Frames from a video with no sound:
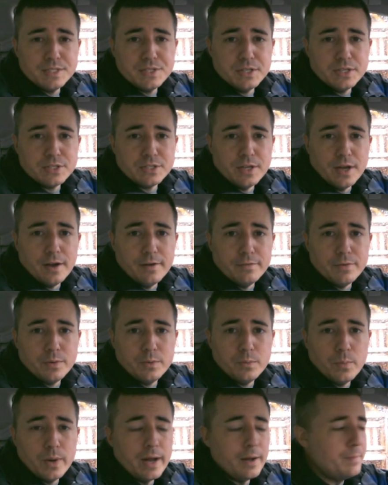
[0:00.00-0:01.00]
consist of?
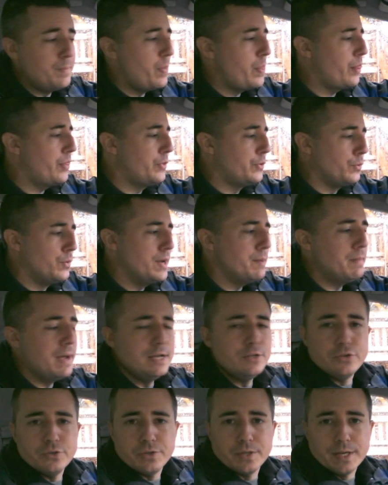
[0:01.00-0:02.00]
Well, three
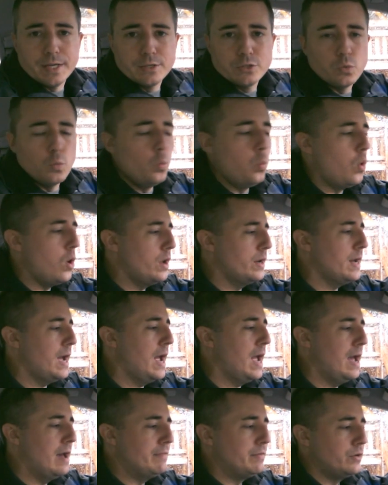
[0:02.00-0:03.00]
major things. One,
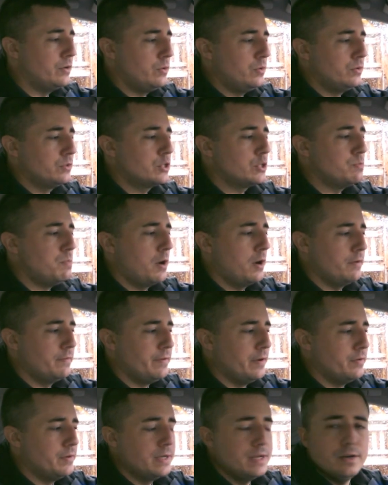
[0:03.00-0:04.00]
I have an old
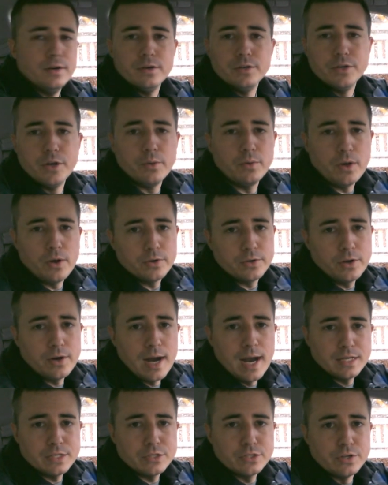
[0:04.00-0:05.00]
smartphone here, no longer
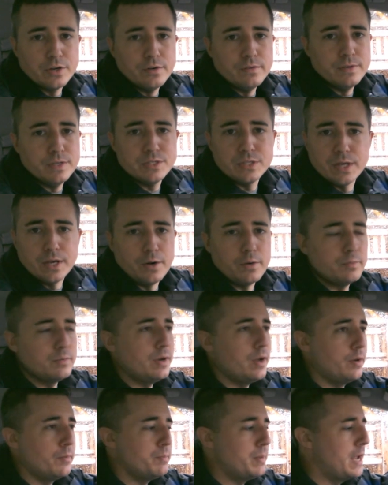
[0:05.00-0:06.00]
has service. I don't,
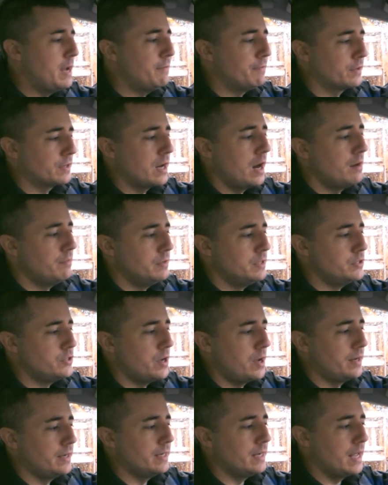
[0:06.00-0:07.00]
I don't pay for
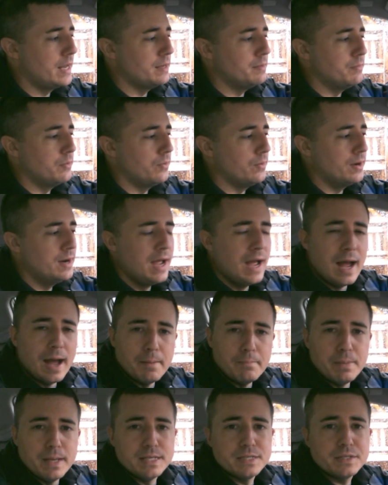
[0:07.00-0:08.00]
coverage on it anymore.
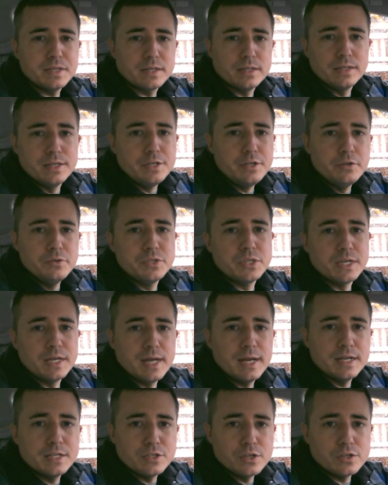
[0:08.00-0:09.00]
I'm basically
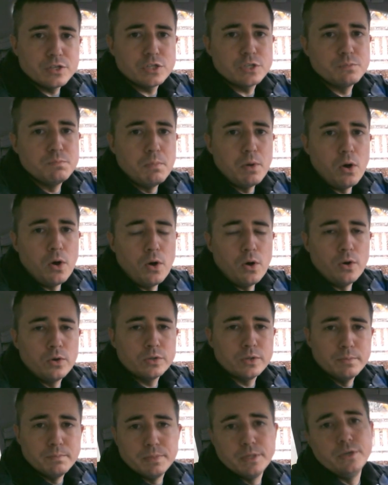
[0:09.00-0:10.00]
using it as a
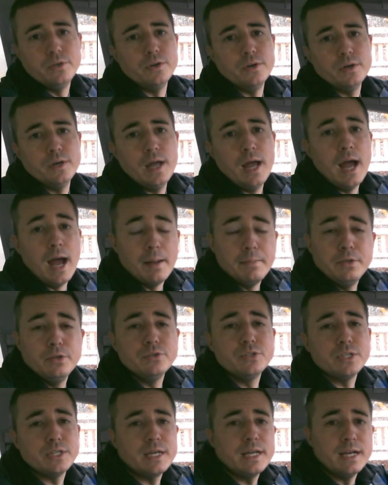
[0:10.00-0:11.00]
small computer. I'm
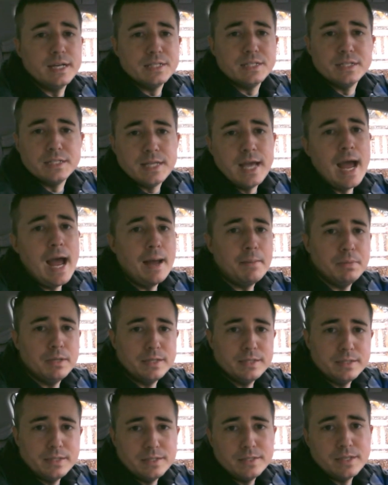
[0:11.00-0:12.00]
using it as a
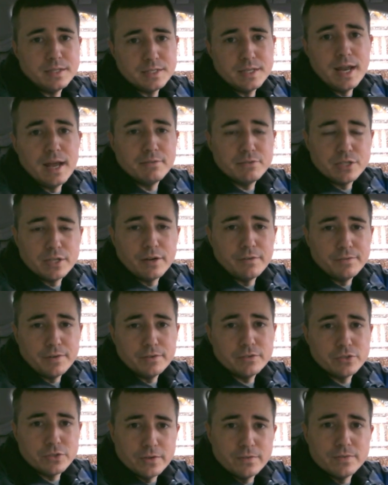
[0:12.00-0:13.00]
tablet that doesn't have cell
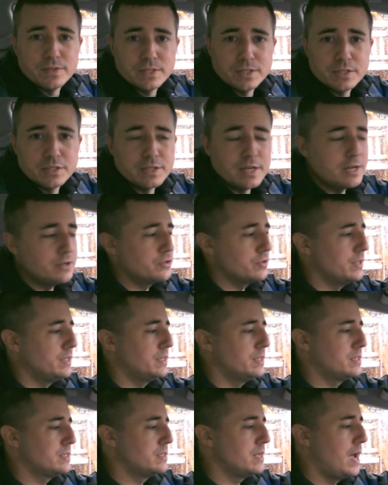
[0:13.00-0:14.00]
phone service, essentially,
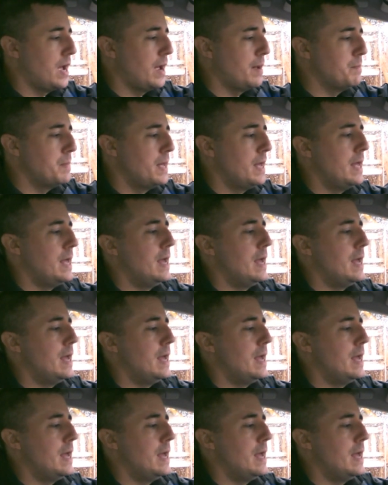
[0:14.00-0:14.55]
at this time.